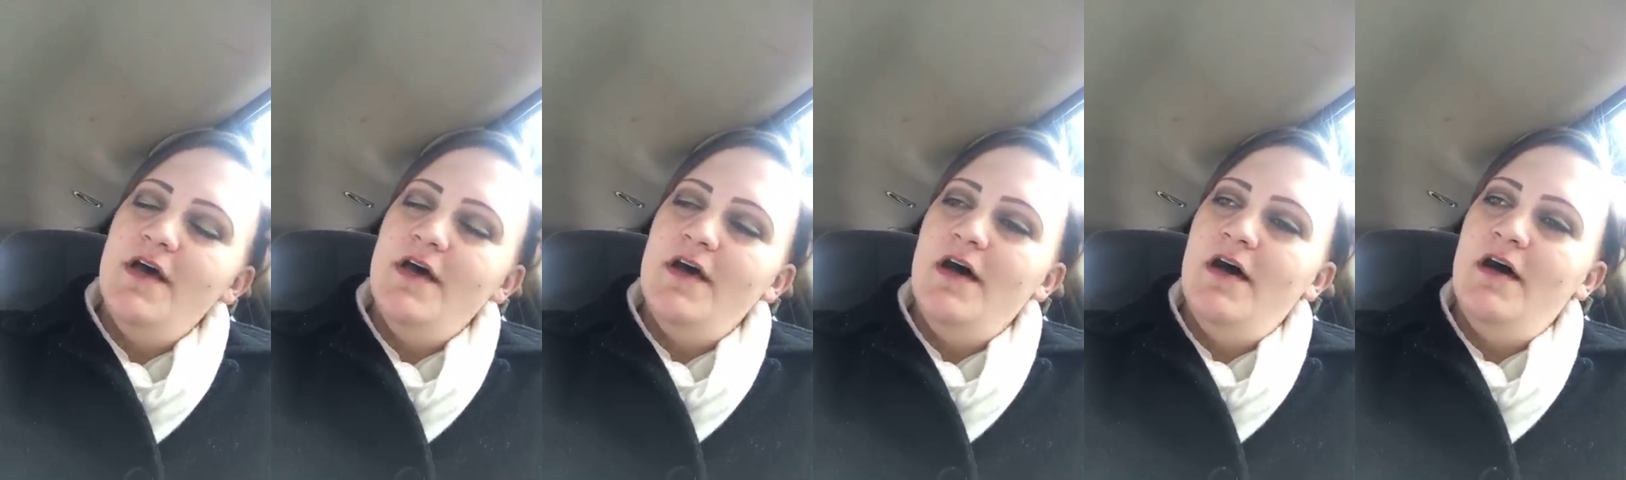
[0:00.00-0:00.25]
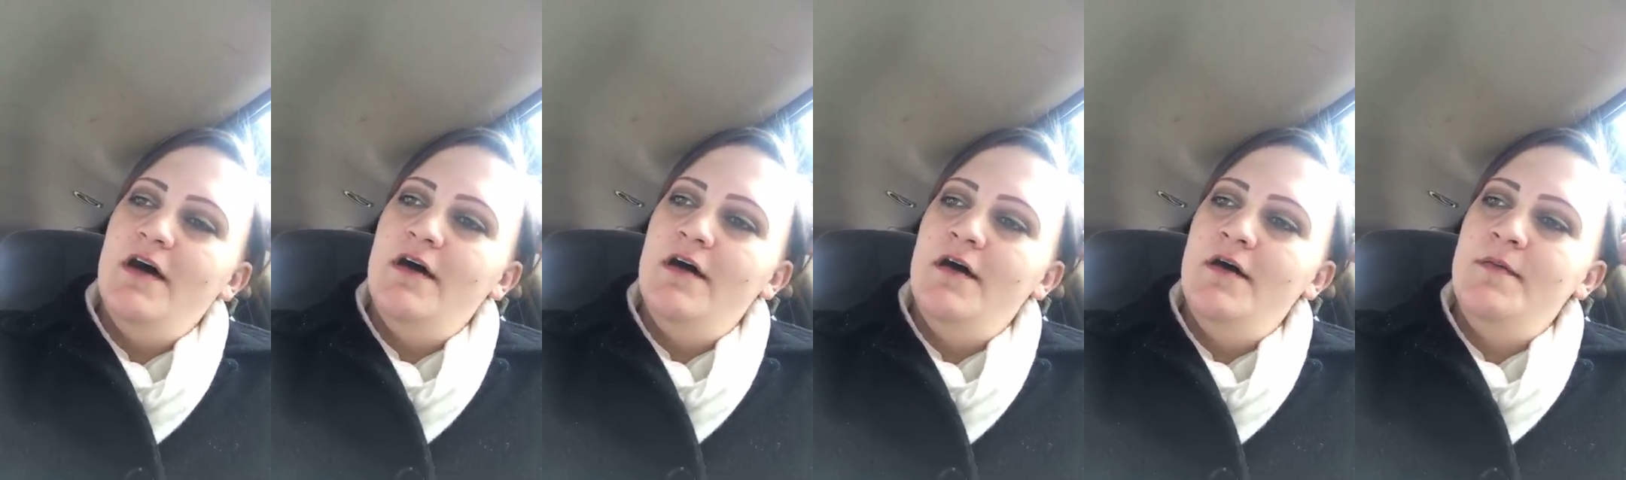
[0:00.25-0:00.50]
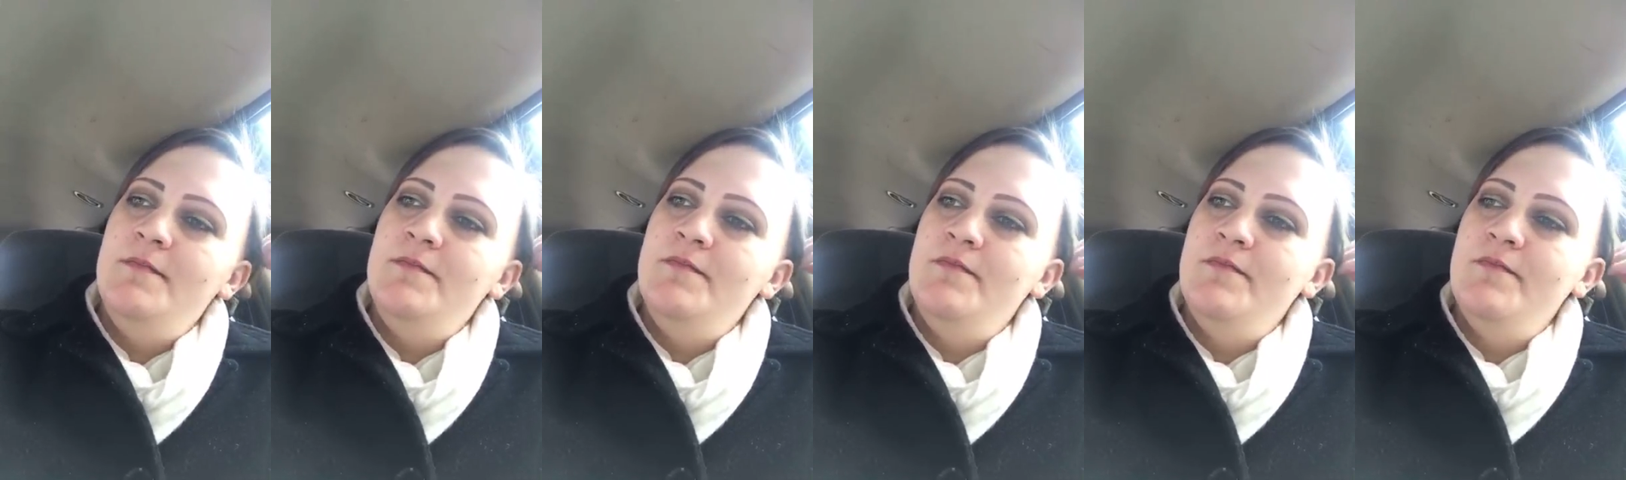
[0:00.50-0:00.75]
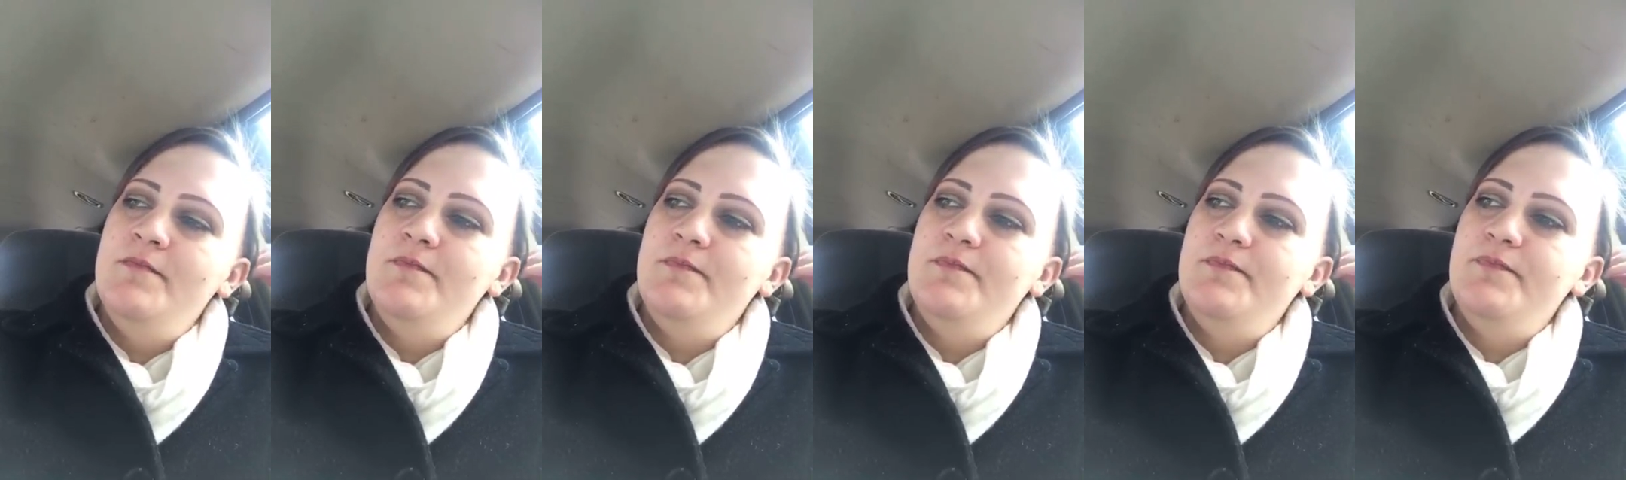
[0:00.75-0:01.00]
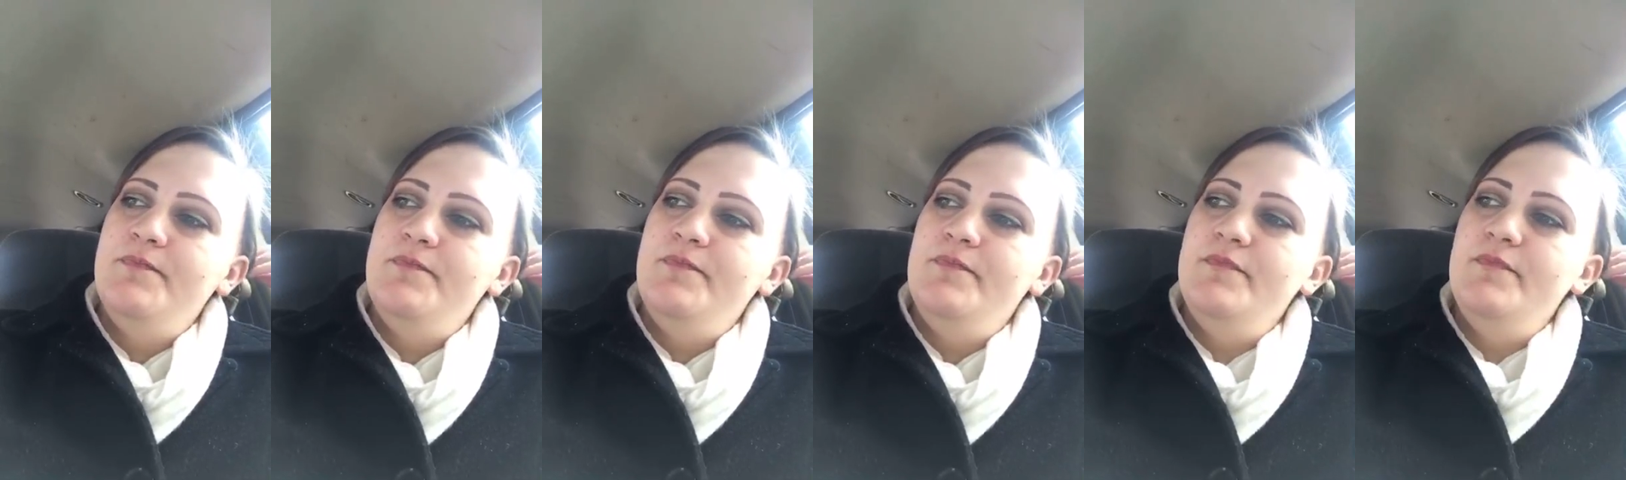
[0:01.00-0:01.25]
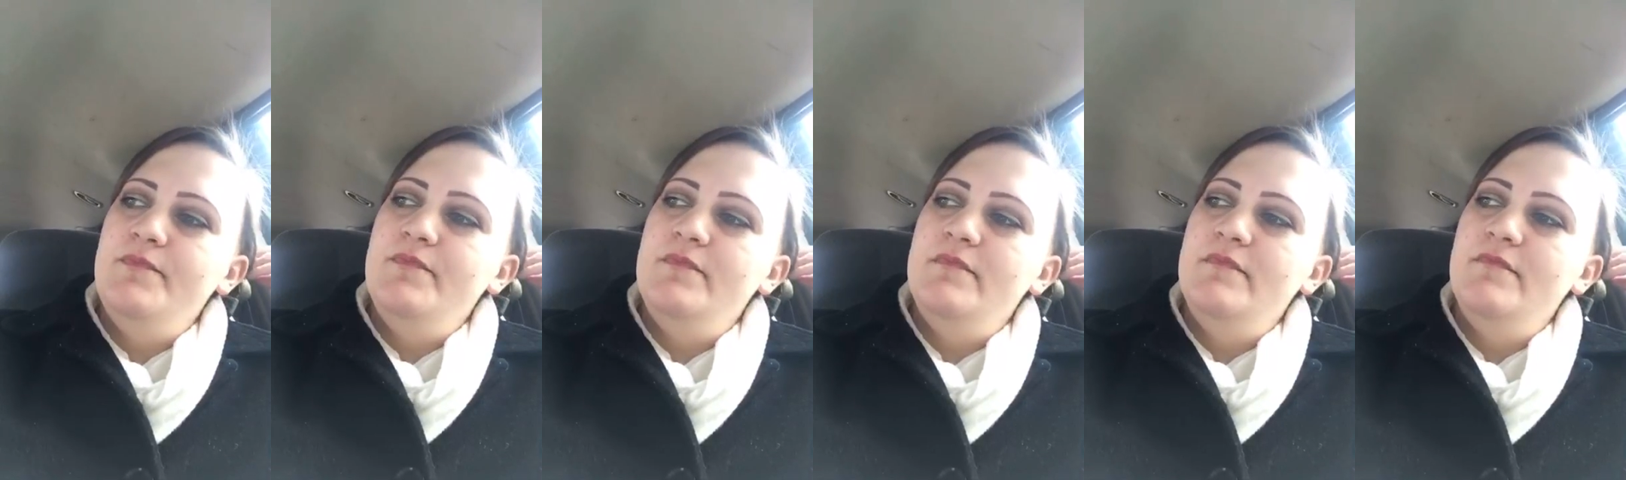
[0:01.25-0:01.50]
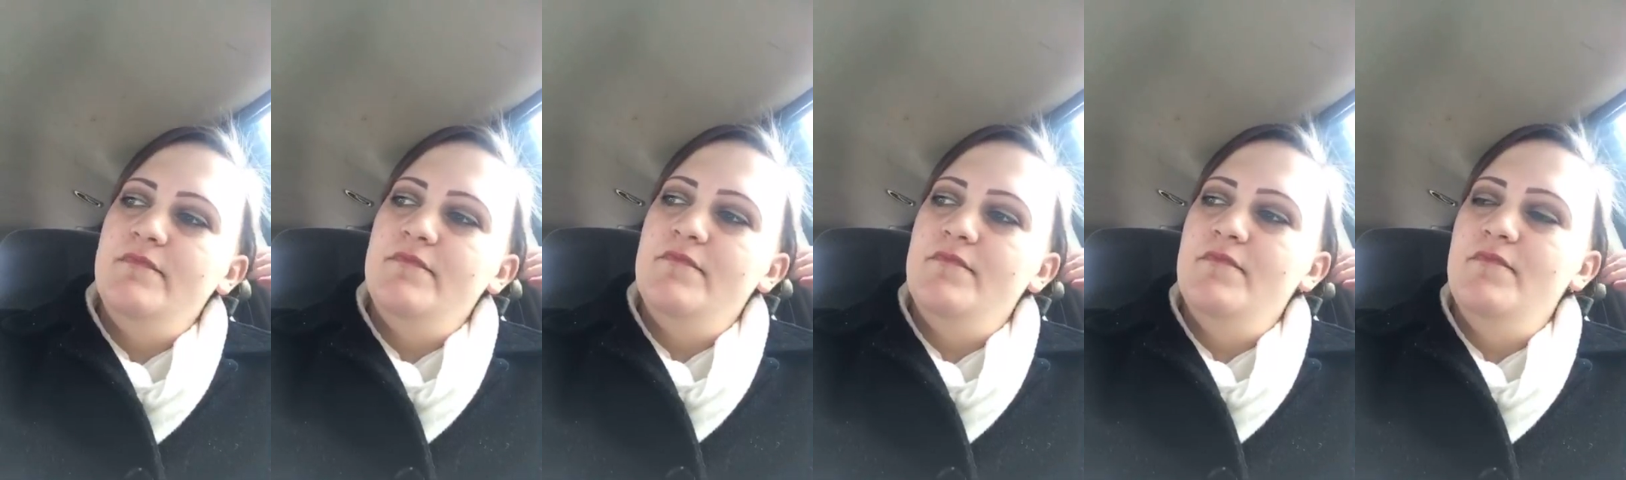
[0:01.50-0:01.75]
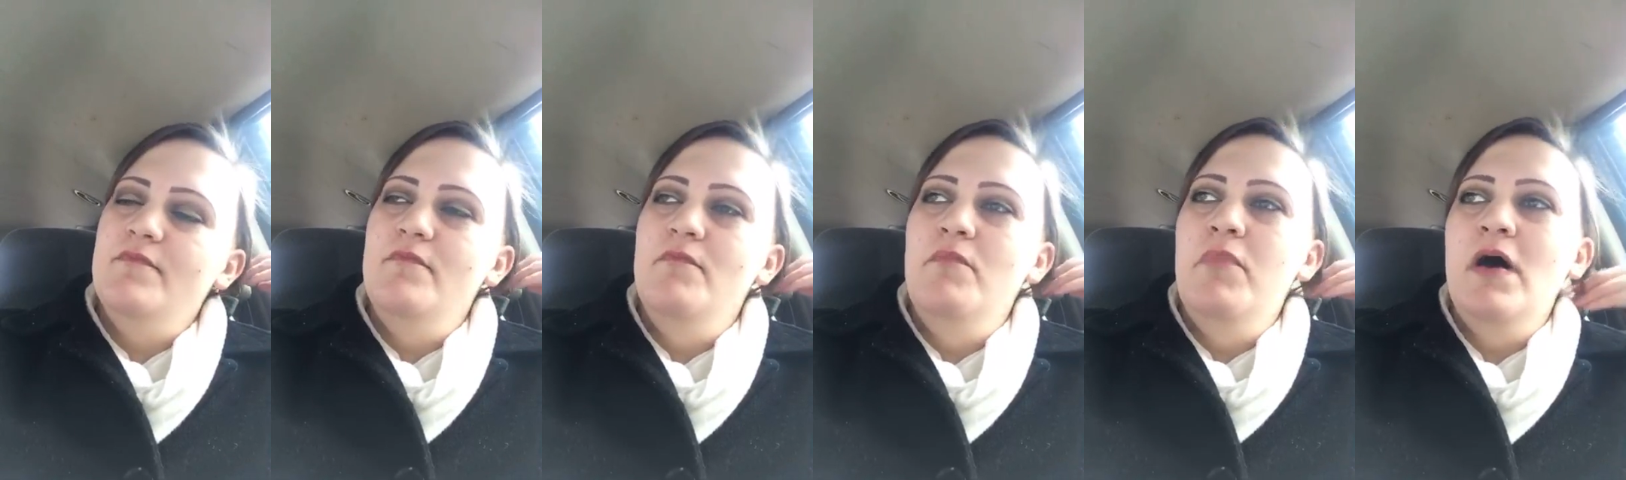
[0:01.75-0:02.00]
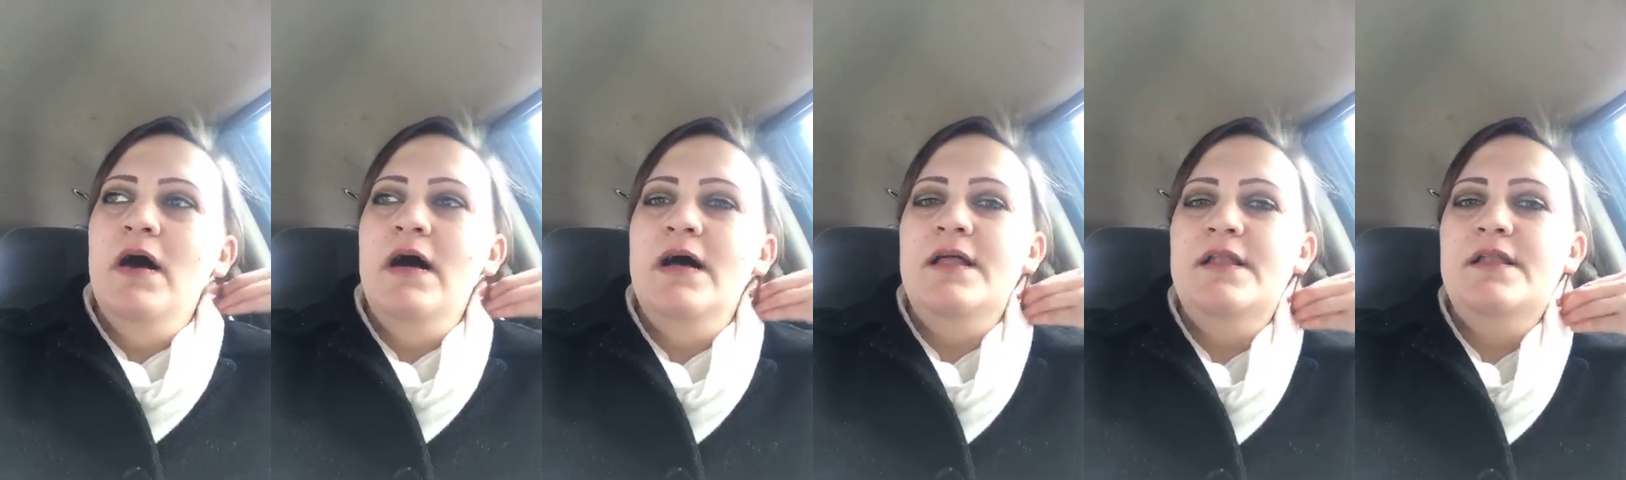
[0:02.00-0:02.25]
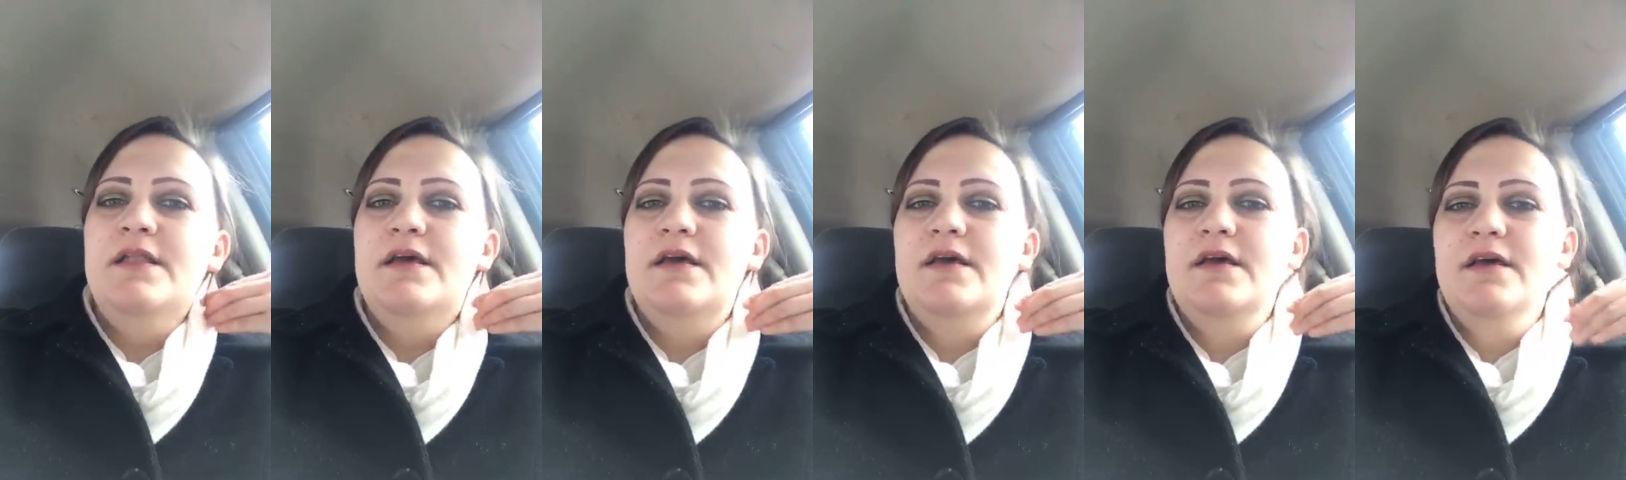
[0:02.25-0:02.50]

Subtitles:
But